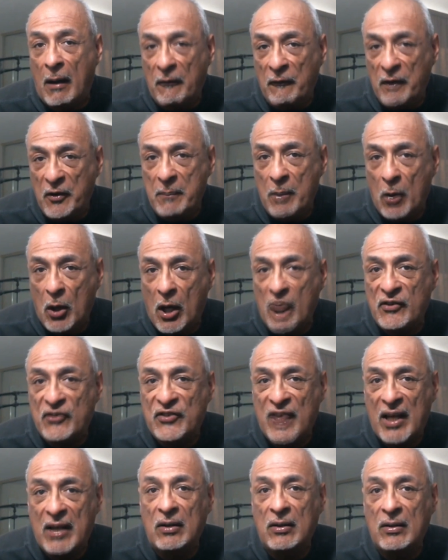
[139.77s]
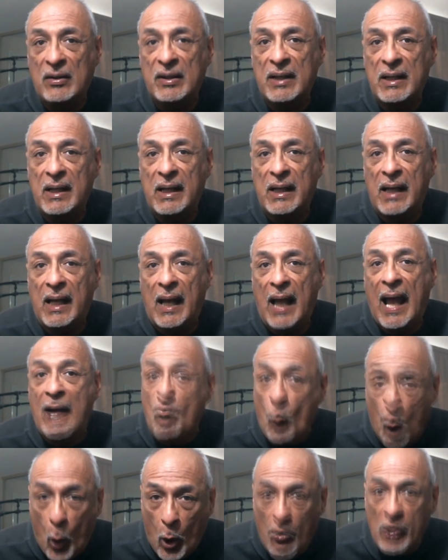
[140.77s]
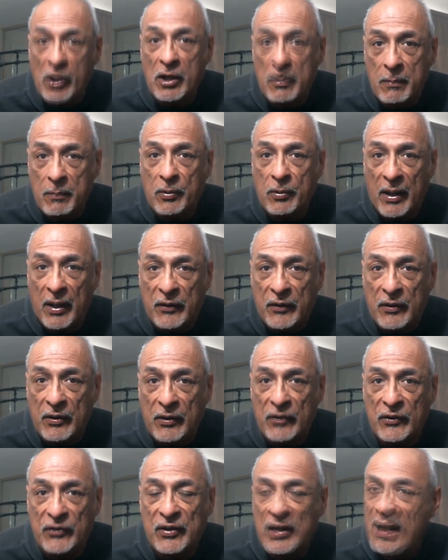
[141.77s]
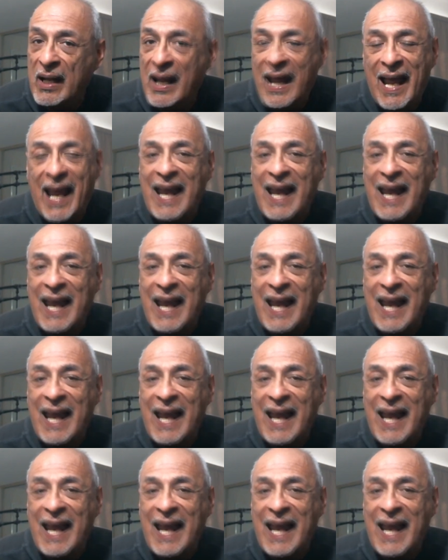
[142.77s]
Humphrey Bogart settled at Warner Brothers,